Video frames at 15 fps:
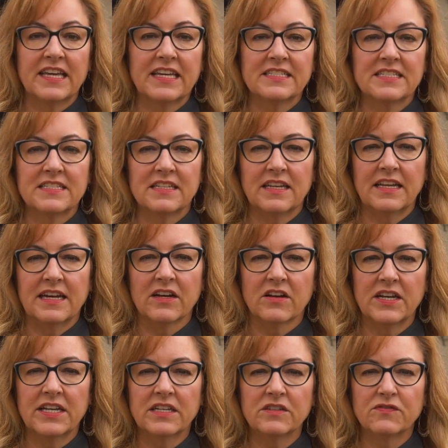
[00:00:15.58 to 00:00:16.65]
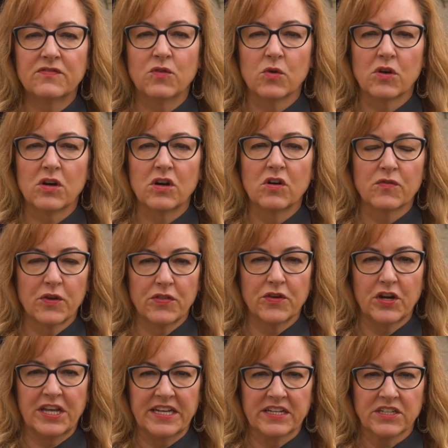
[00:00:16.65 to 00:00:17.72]
the Kansas City area for over
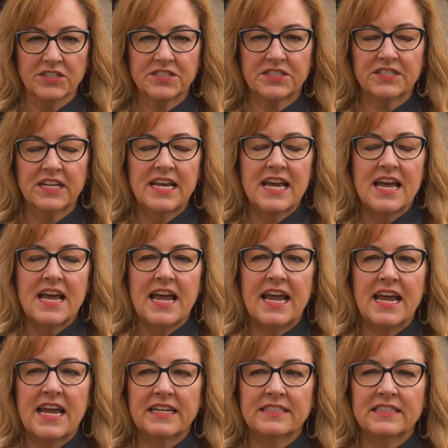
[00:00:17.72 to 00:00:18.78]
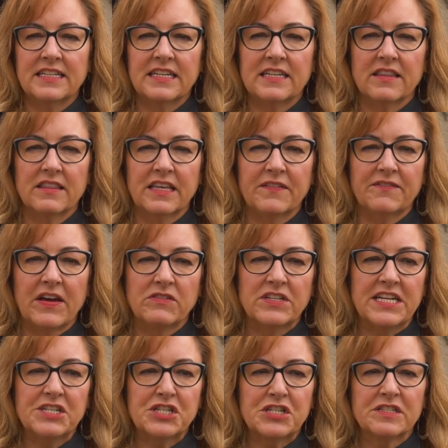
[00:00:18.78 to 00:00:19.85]
thirty years, and the
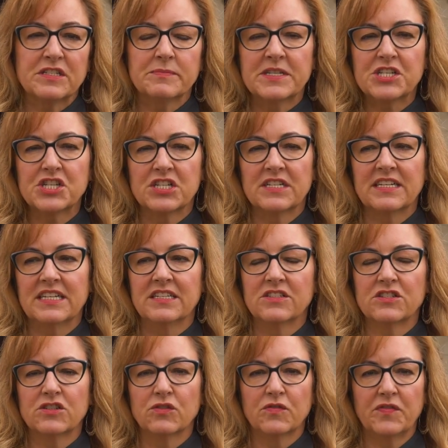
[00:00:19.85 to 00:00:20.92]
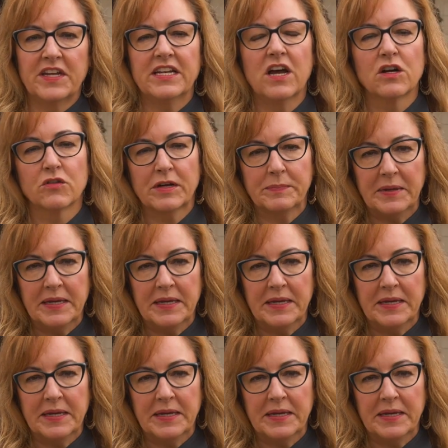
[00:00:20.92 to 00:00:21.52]
foundation's mission is to feed hungry